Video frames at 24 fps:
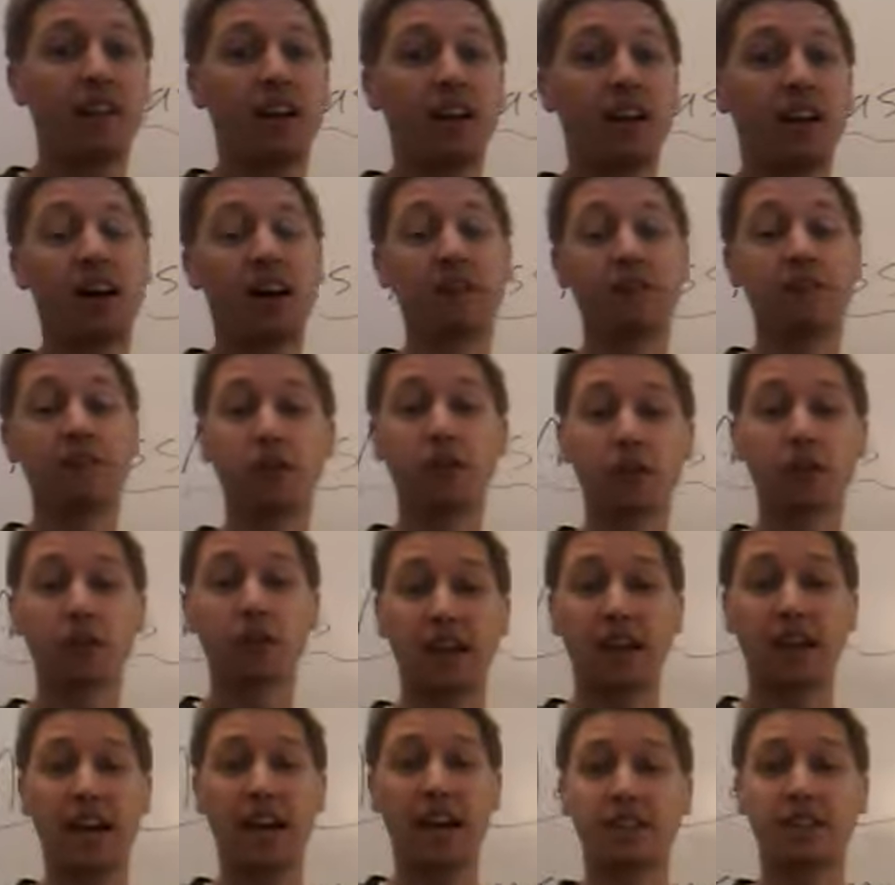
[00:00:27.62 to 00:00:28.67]
If you look
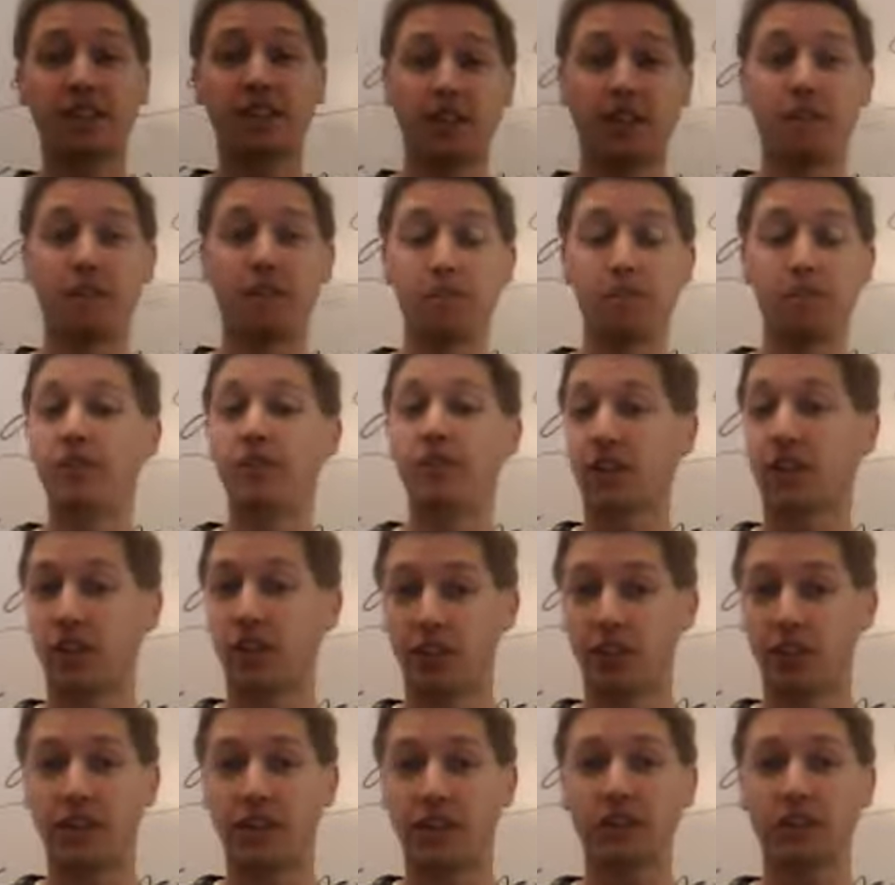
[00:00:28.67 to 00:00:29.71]
at
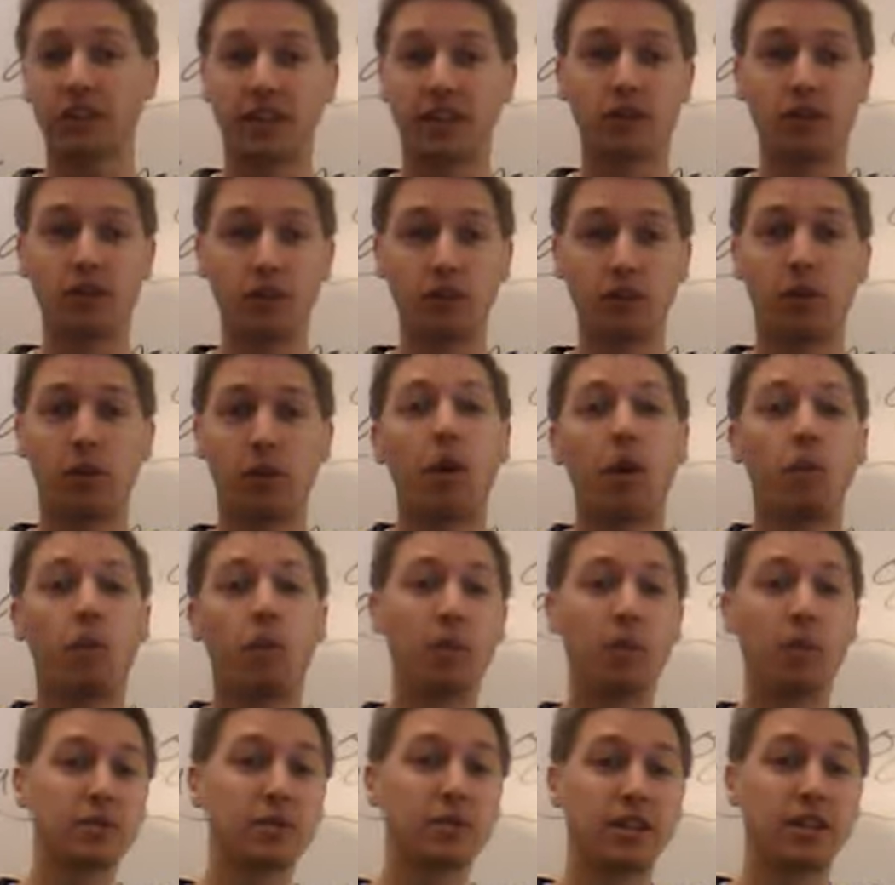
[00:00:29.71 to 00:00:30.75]
vinegar, it'll tell you
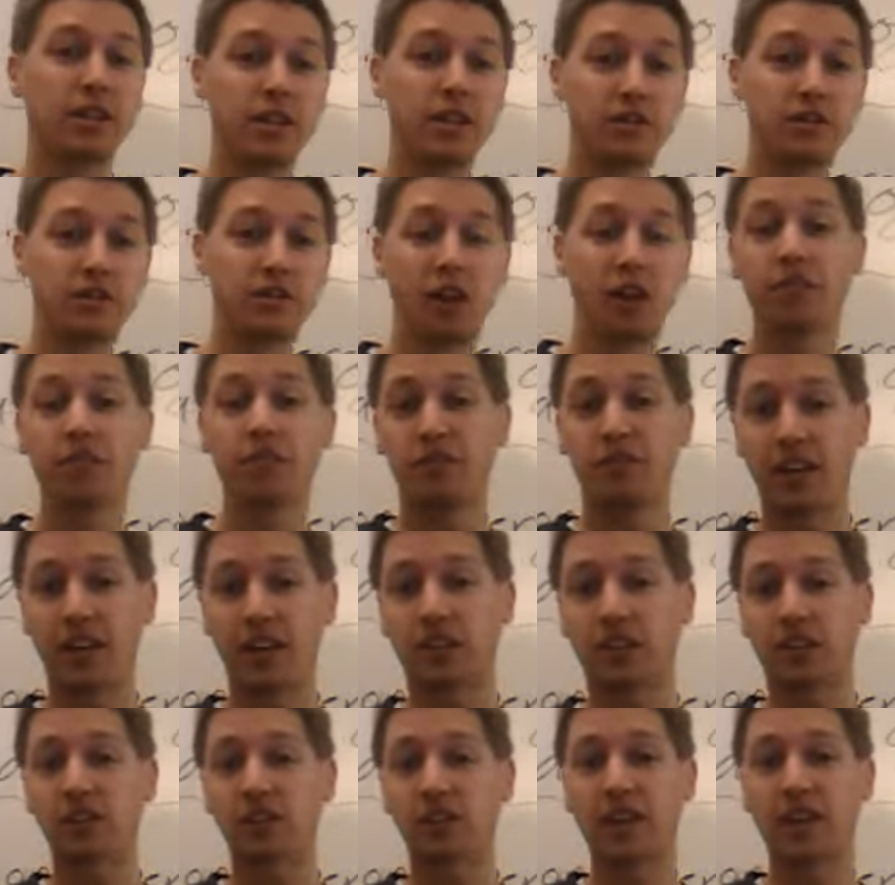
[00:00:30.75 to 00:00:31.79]
what percentage of the
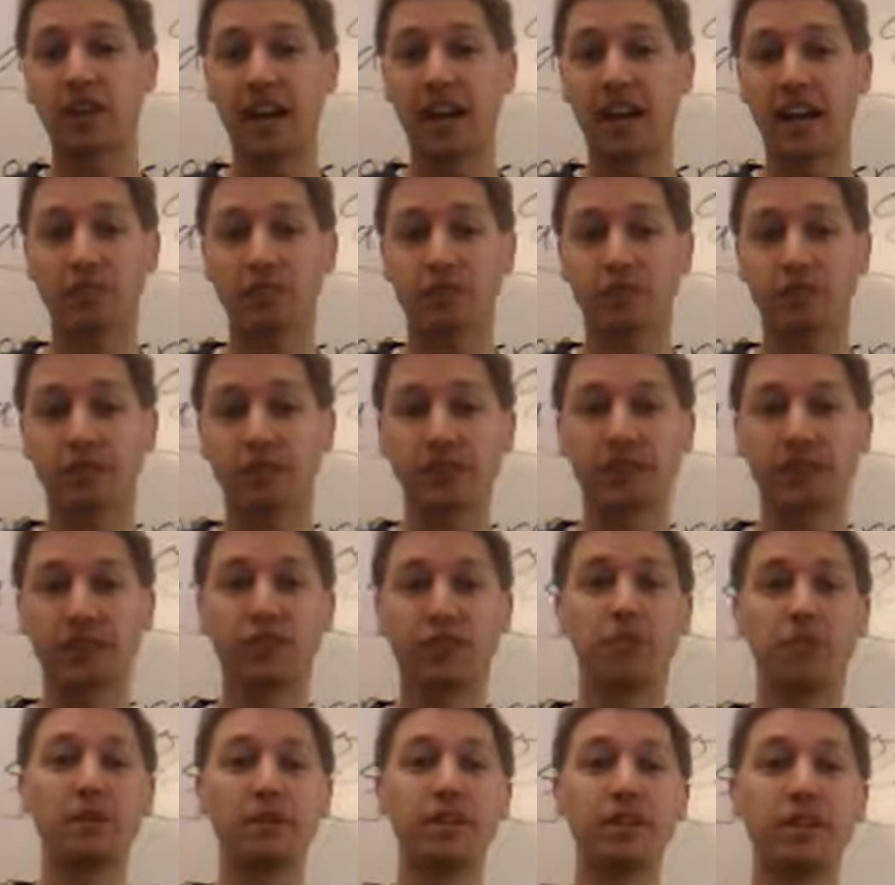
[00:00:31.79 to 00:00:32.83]
vinegar is actually going
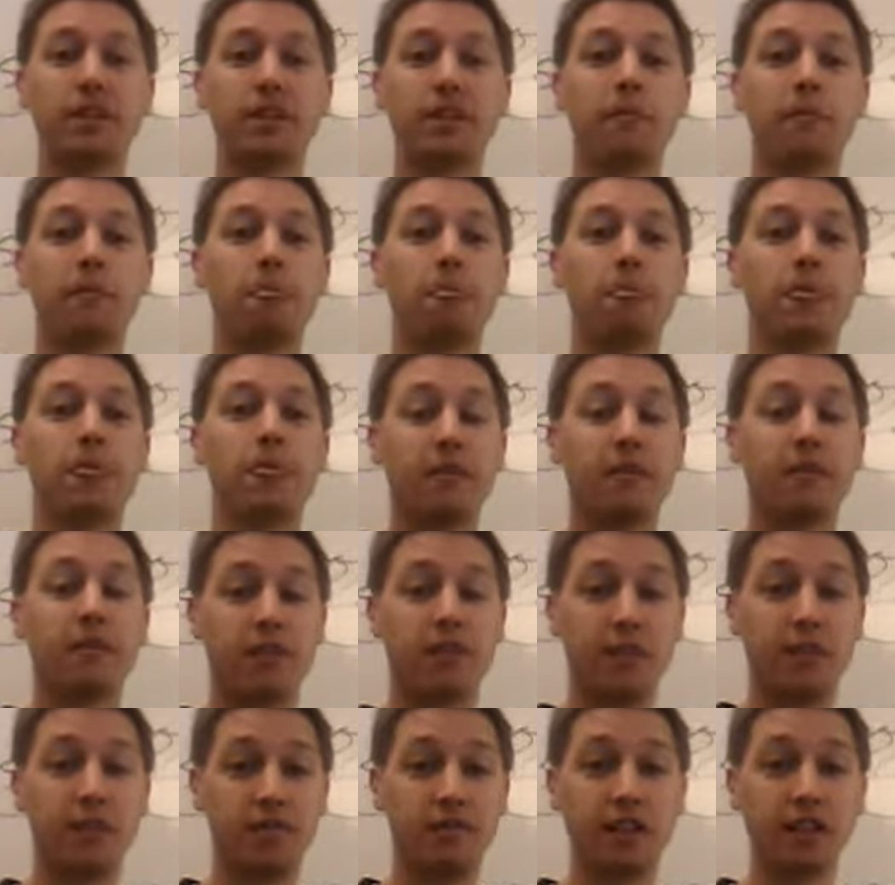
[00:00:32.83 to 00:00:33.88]
to be
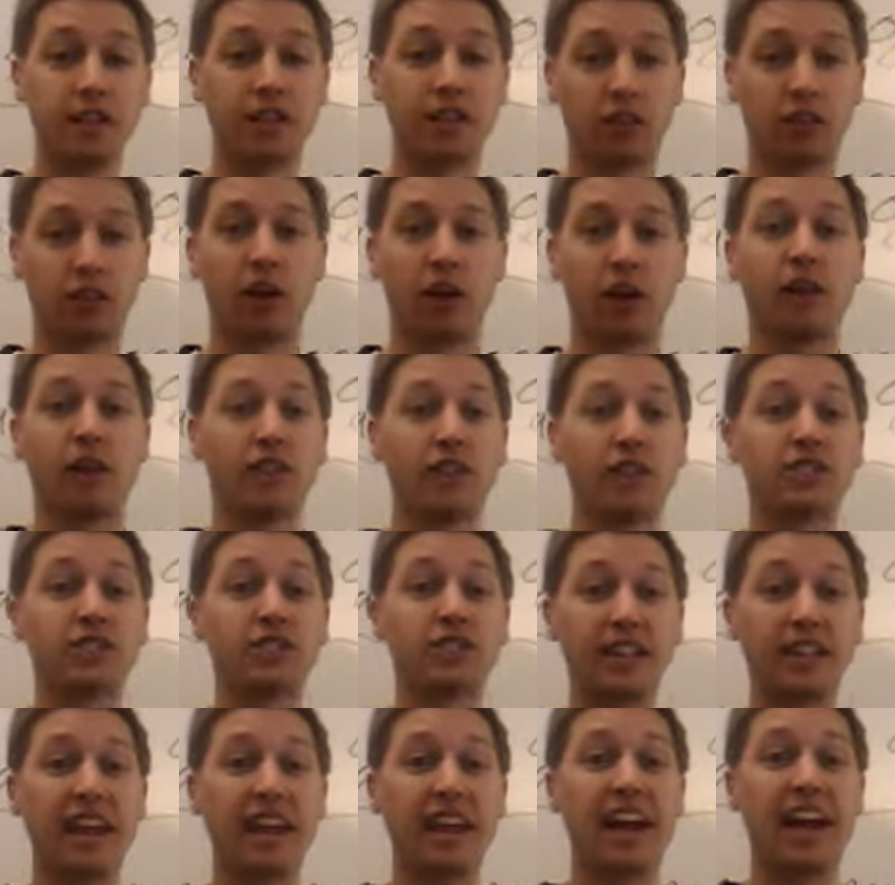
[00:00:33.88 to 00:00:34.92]
vinegar, the
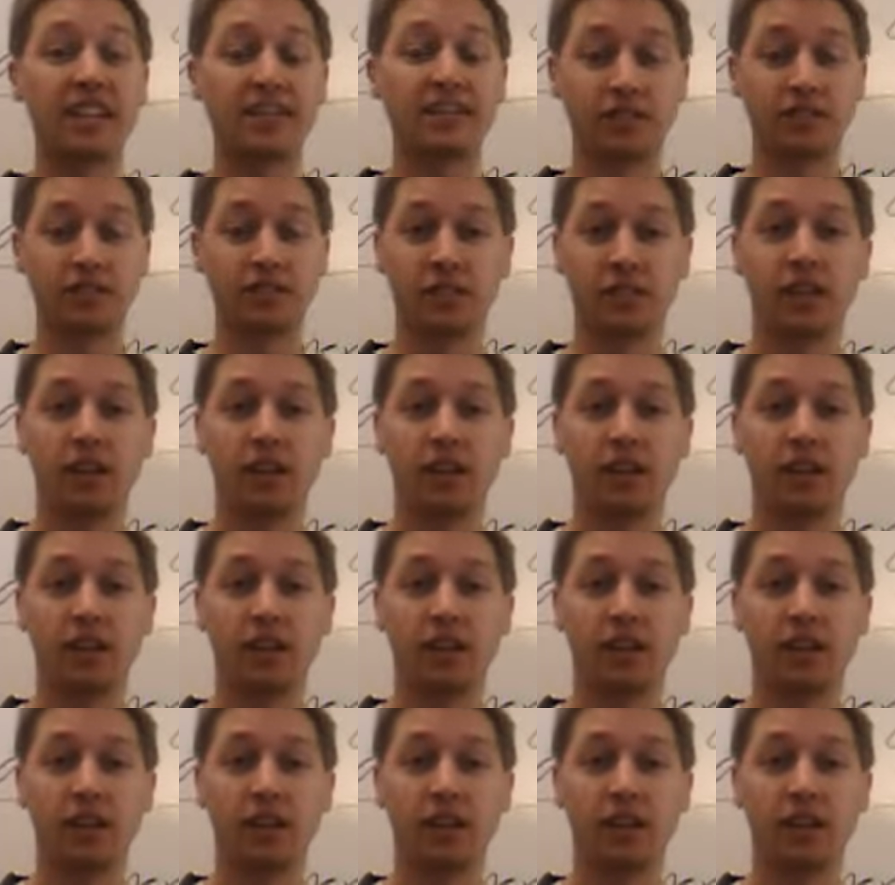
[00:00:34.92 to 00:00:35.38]
acetic acid.